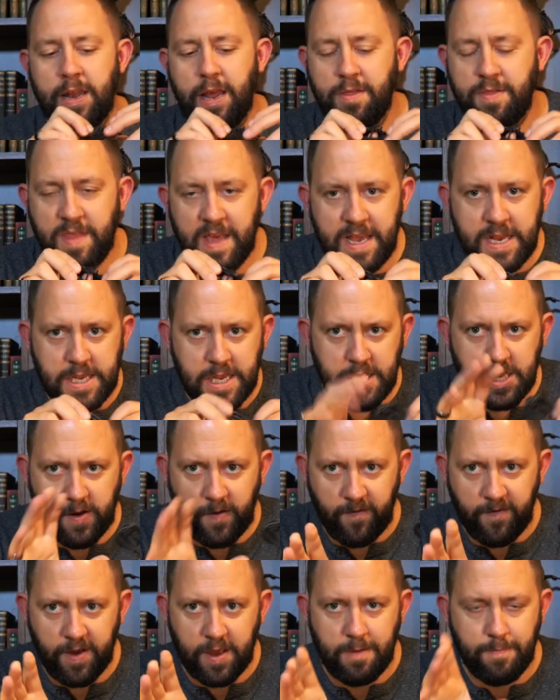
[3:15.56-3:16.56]
now this is
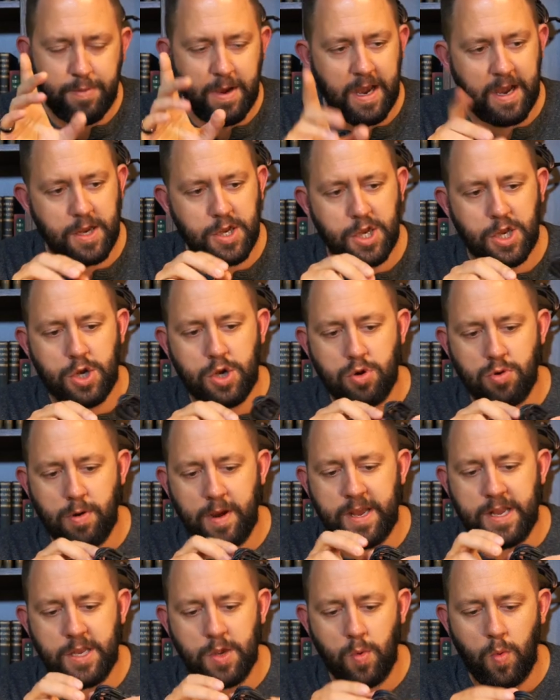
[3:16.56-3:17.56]
feedback
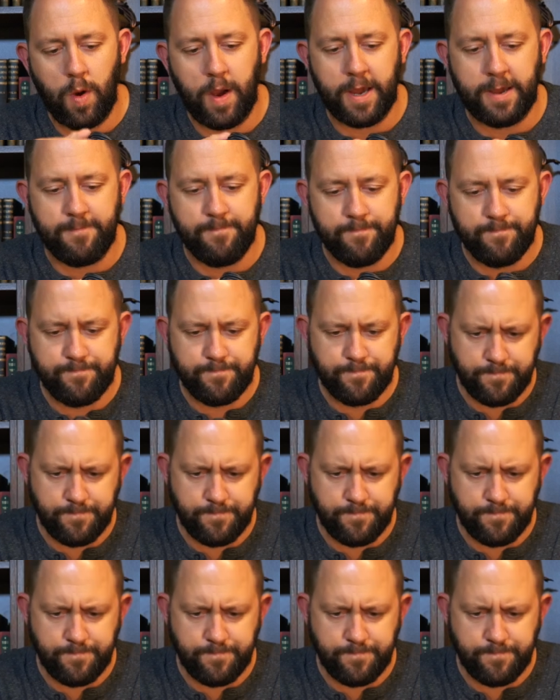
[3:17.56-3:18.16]
straight away.